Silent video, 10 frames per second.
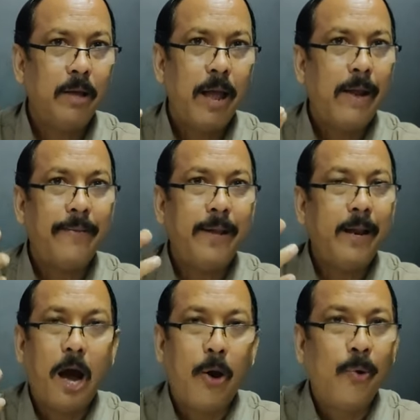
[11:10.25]
and then
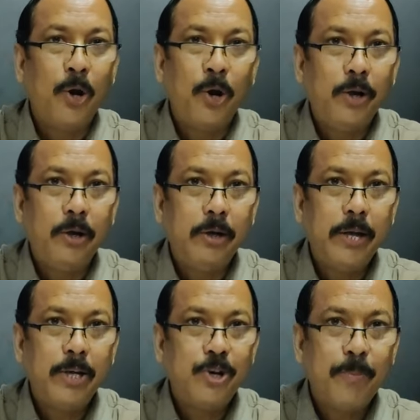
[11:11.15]
how y'all turn
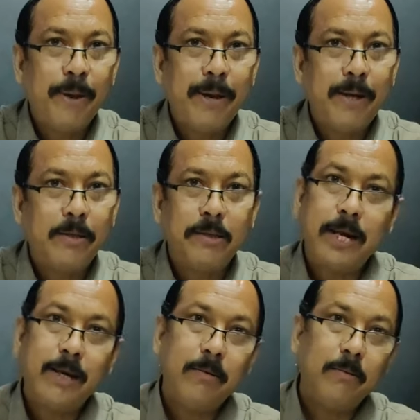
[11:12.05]
against your parents
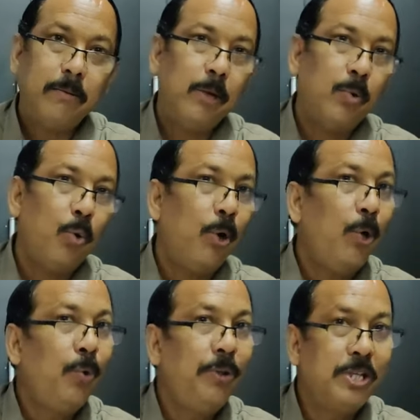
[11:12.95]
that they couldn't
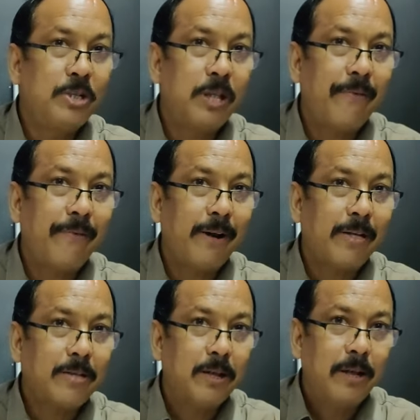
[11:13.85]
do this thing for
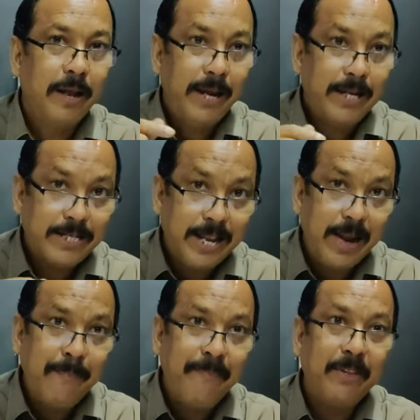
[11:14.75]
us it's
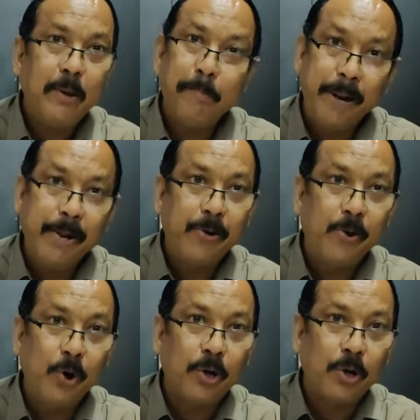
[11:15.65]
same with the
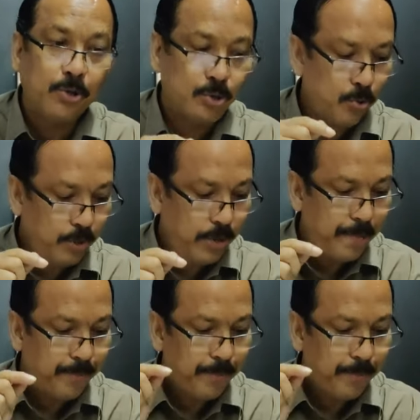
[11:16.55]
patriot also okay